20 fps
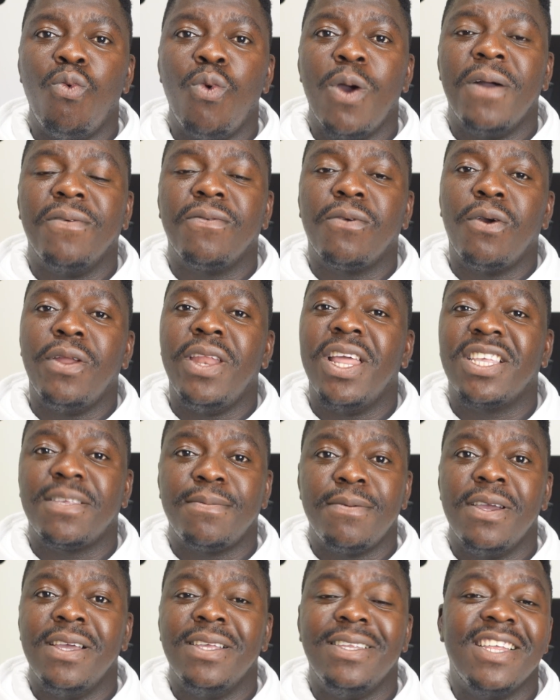who have got the
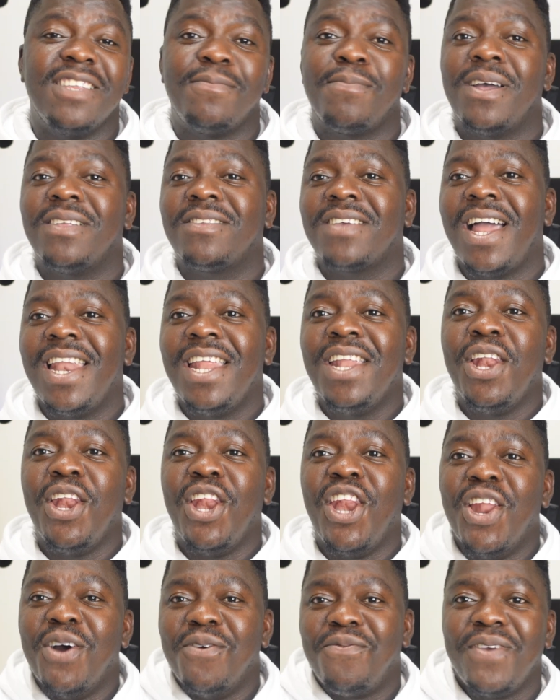experience. There's practically
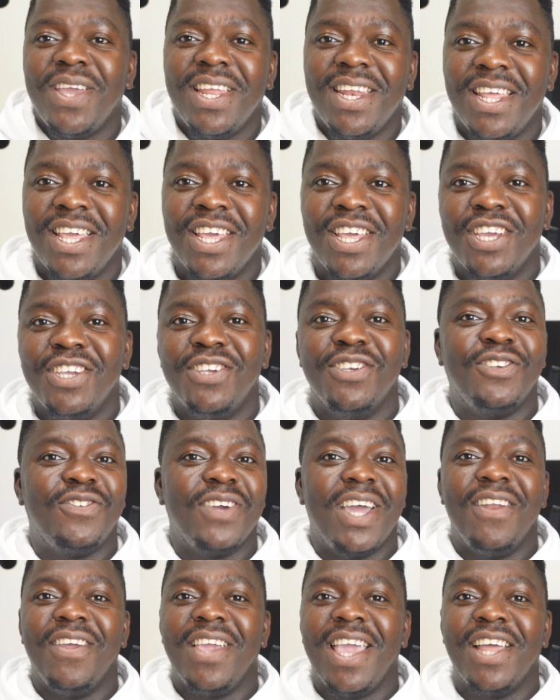nothing you're
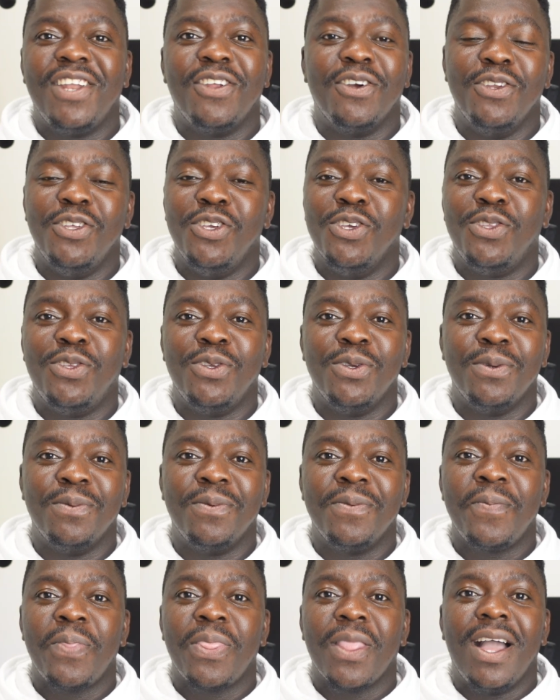trying to get on
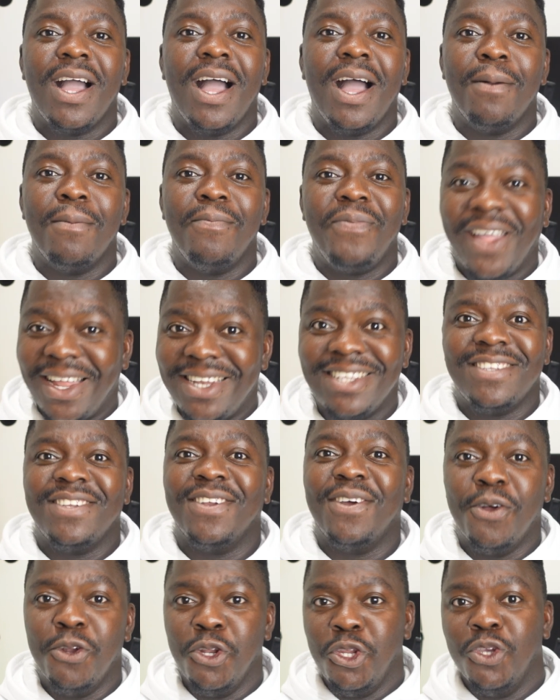YouTube that is
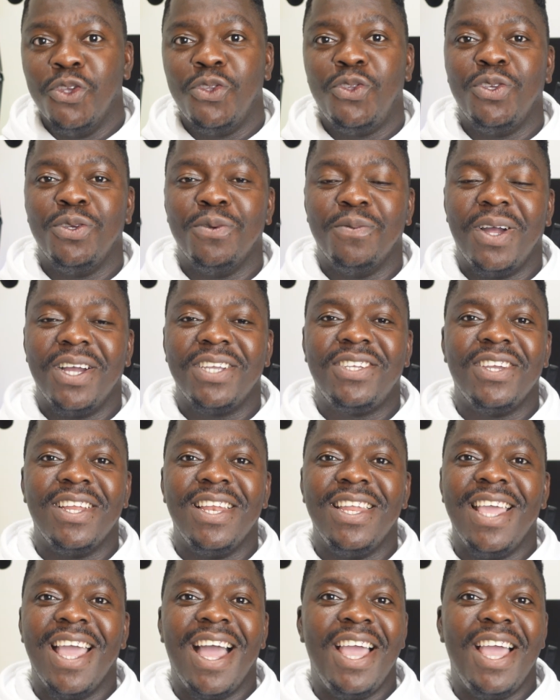not on YouTube, actually.